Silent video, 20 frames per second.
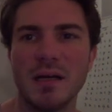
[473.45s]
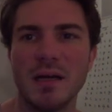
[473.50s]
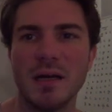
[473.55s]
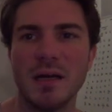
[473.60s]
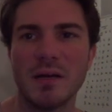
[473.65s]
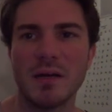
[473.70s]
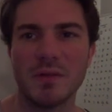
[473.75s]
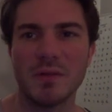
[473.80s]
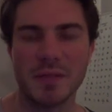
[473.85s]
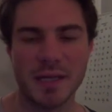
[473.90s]
I
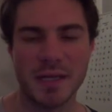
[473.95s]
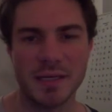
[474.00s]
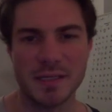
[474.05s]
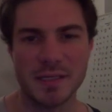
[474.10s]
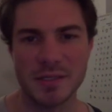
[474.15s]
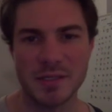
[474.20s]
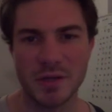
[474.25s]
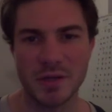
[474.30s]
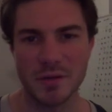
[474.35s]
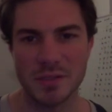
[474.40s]
don't think I need
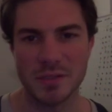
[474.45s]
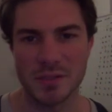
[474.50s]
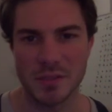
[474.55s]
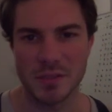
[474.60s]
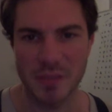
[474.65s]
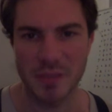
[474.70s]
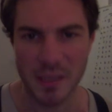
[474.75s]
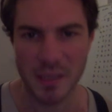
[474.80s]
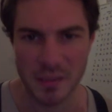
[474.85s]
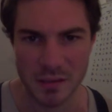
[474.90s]
to go into
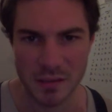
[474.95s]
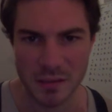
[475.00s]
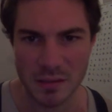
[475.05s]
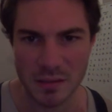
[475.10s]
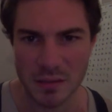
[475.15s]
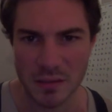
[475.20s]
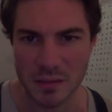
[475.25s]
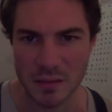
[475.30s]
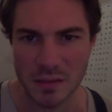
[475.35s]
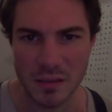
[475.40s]
that
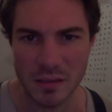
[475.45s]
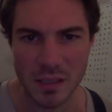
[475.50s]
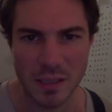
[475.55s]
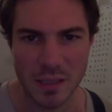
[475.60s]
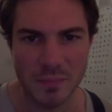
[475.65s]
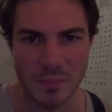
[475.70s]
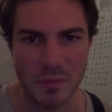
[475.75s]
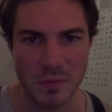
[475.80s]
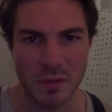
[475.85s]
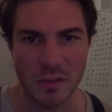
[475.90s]

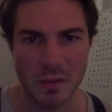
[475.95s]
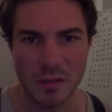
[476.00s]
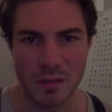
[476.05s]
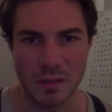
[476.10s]
anymore.